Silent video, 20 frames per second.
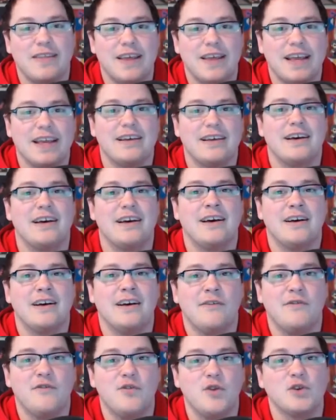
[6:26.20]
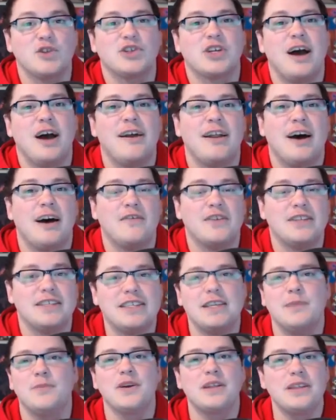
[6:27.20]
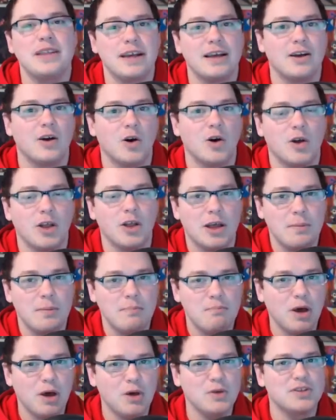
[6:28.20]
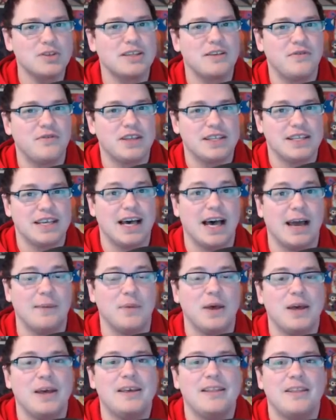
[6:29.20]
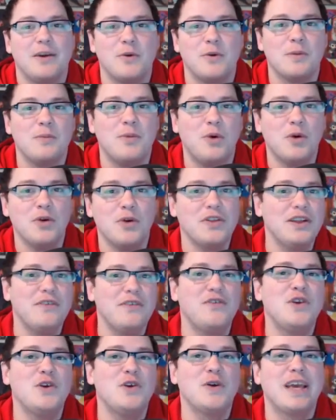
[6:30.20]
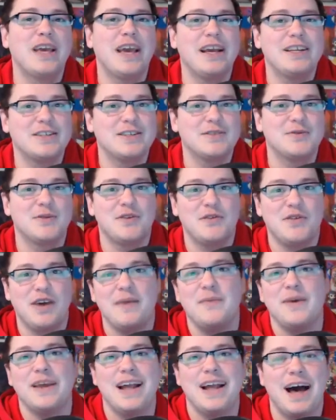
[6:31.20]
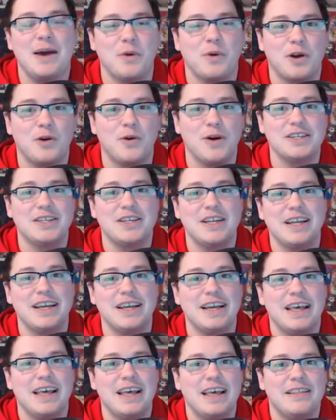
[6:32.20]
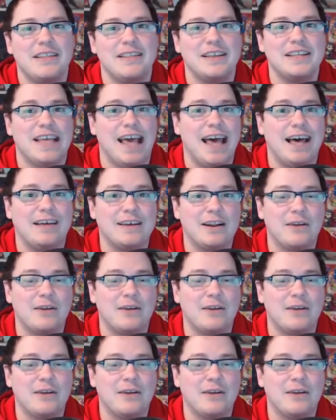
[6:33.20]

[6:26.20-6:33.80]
get a full shot off, it's typically a goal most of the time. There were more than a few occasions where the family and I were questioning the talent of